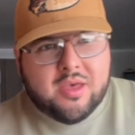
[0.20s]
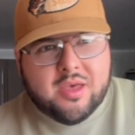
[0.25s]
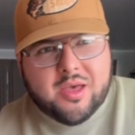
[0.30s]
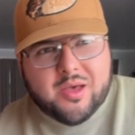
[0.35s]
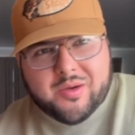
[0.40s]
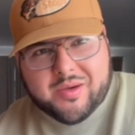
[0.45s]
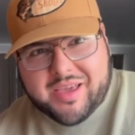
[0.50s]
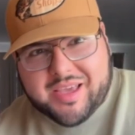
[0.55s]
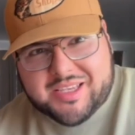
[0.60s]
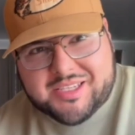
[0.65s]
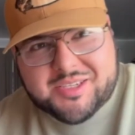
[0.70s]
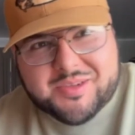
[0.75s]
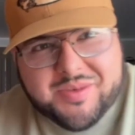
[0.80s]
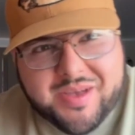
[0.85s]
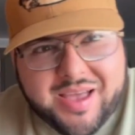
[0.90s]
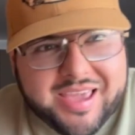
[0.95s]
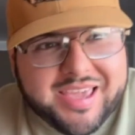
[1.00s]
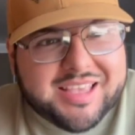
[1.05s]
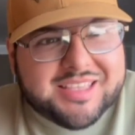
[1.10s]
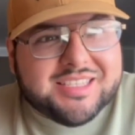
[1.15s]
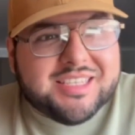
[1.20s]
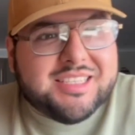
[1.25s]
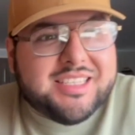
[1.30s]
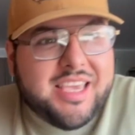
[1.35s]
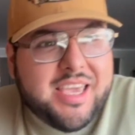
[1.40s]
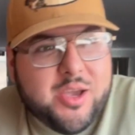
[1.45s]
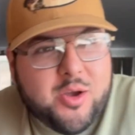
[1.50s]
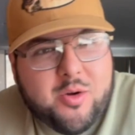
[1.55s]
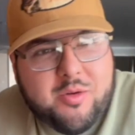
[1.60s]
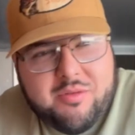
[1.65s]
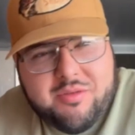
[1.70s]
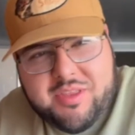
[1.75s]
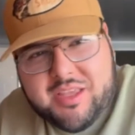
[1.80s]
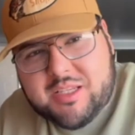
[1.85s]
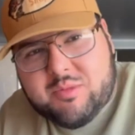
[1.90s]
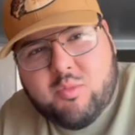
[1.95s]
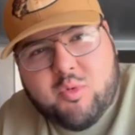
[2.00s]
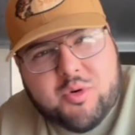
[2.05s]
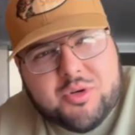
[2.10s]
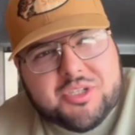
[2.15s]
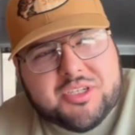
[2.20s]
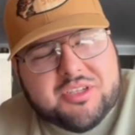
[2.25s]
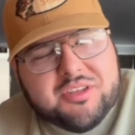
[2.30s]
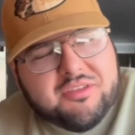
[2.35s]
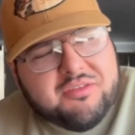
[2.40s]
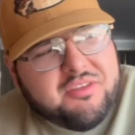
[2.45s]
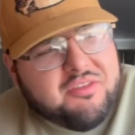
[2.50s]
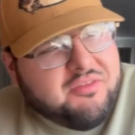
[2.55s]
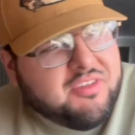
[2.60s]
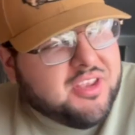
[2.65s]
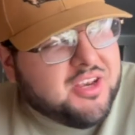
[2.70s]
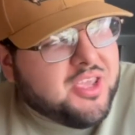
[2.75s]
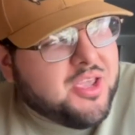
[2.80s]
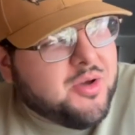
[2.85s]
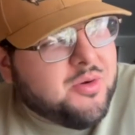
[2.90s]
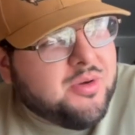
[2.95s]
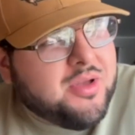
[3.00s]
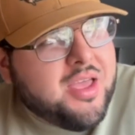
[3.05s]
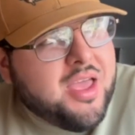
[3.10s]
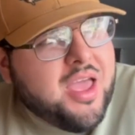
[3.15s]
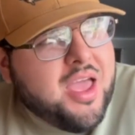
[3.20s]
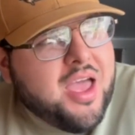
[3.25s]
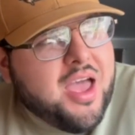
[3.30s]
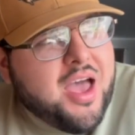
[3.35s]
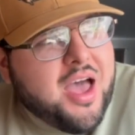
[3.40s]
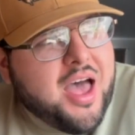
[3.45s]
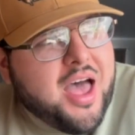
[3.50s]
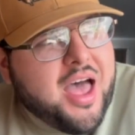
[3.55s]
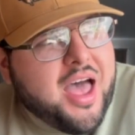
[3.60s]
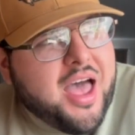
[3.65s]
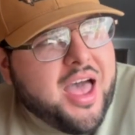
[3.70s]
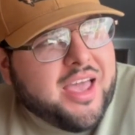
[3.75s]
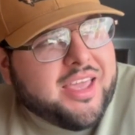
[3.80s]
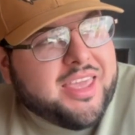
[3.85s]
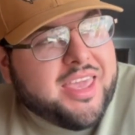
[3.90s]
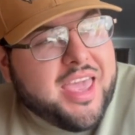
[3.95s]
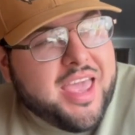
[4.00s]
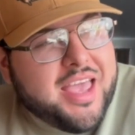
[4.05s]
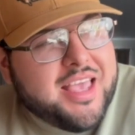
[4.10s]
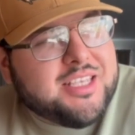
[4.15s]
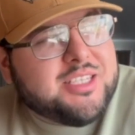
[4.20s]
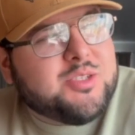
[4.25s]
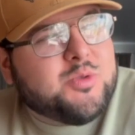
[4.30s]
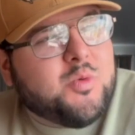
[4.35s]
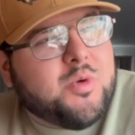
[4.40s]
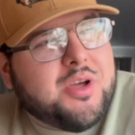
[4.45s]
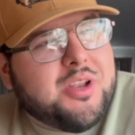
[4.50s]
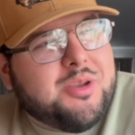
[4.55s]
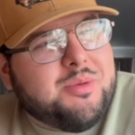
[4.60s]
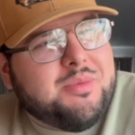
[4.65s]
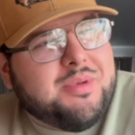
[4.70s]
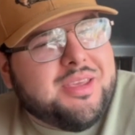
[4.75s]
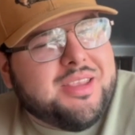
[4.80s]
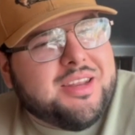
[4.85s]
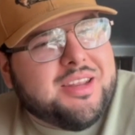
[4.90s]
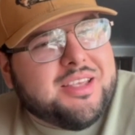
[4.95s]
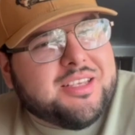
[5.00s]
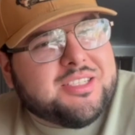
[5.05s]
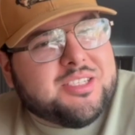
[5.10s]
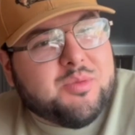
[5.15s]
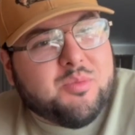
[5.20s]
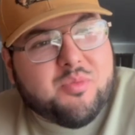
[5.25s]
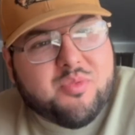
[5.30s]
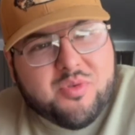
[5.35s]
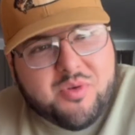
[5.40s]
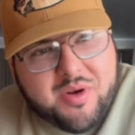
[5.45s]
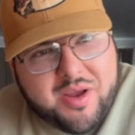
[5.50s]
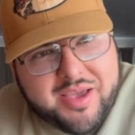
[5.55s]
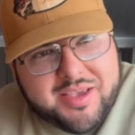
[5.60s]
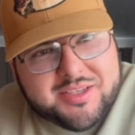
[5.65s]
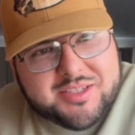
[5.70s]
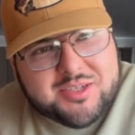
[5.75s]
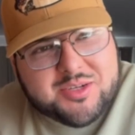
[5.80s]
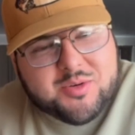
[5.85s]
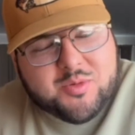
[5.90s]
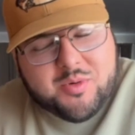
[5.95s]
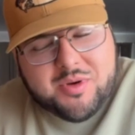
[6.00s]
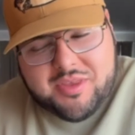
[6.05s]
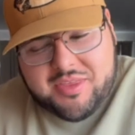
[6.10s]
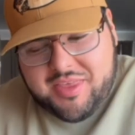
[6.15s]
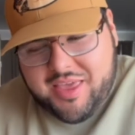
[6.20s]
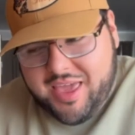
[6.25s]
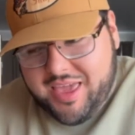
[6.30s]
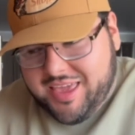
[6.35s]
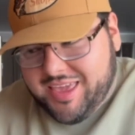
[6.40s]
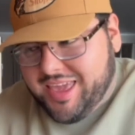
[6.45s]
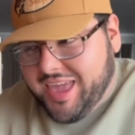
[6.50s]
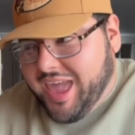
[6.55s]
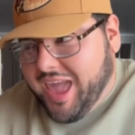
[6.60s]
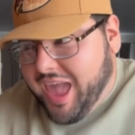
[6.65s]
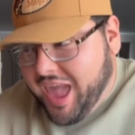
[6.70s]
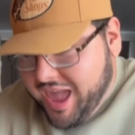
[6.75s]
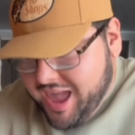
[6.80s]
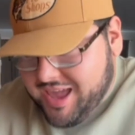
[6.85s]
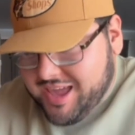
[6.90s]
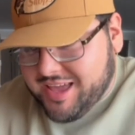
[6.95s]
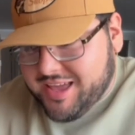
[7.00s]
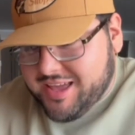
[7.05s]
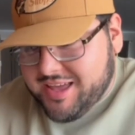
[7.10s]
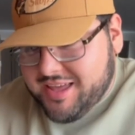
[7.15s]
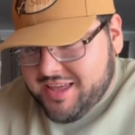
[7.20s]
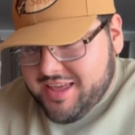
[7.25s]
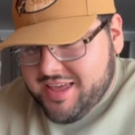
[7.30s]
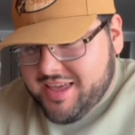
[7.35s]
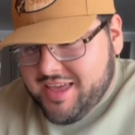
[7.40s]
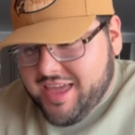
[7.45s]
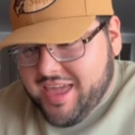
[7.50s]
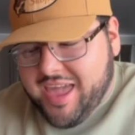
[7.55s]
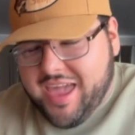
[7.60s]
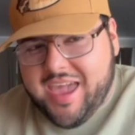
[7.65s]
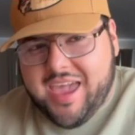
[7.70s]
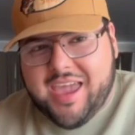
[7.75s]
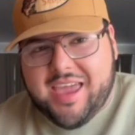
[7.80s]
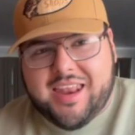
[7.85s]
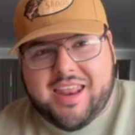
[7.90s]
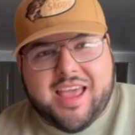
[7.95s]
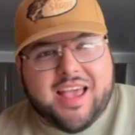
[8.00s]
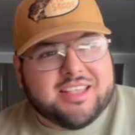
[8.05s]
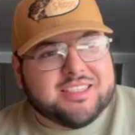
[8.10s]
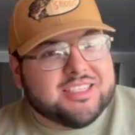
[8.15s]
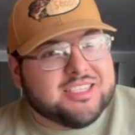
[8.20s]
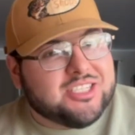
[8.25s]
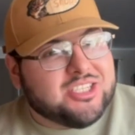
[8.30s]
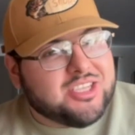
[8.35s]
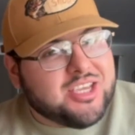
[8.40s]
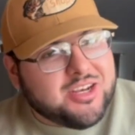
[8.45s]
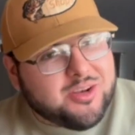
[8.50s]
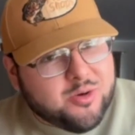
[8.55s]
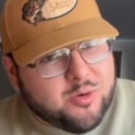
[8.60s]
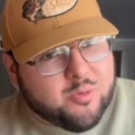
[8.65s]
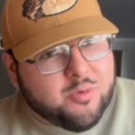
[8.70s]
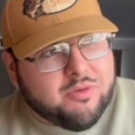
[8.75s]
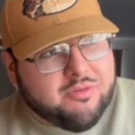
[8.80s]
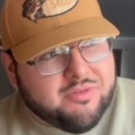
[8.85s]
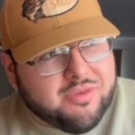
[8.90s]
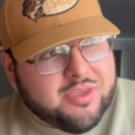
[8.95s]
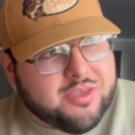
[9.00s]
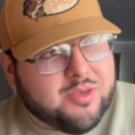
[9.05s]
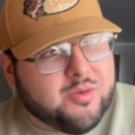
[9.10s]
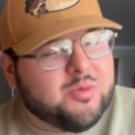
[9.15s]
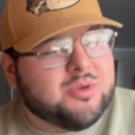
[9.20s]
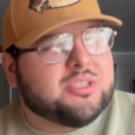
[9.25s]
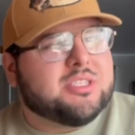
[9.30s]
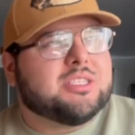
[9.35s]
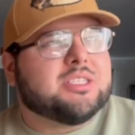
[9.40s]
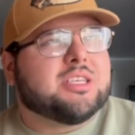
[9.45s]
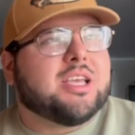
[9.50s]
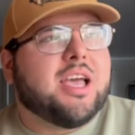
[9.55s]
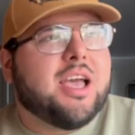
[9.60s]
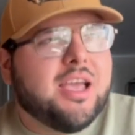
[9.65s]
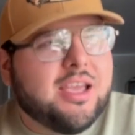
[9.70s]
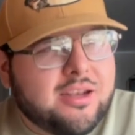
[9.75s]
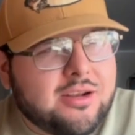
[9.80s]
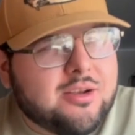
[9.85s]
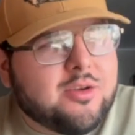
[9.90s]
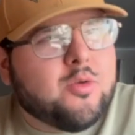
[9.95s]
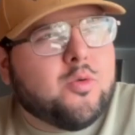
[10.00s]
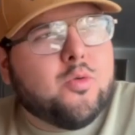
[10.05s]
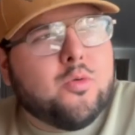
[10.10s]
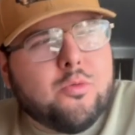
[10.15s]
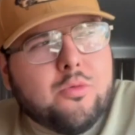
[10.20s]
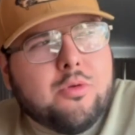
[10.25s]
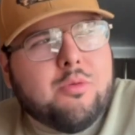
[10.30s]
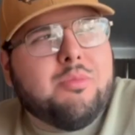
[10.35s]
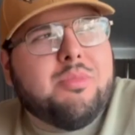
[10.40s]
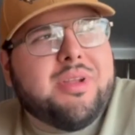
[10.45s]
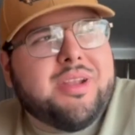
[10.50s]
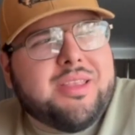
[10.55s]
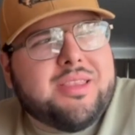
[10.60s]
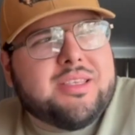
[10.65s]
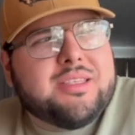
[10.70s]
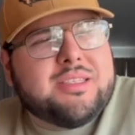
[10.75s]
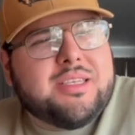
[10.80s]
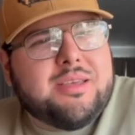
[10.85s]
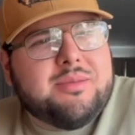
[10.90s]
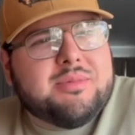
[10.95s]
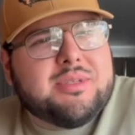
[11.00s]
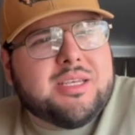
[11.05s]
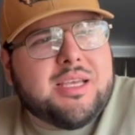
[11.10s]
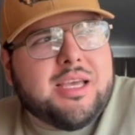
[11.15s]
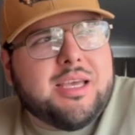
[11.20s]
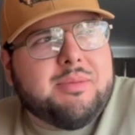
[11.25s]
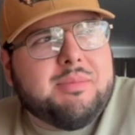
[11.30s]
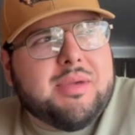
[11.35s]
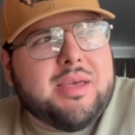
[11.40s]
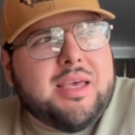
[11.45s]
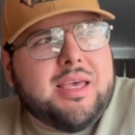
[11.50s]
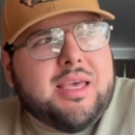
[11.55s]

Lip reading: Okay, so I get to take over this portion of the video. Kez wanted me to surprise her with a cake and as a gender reveal, which is kind of cool, but at the same time,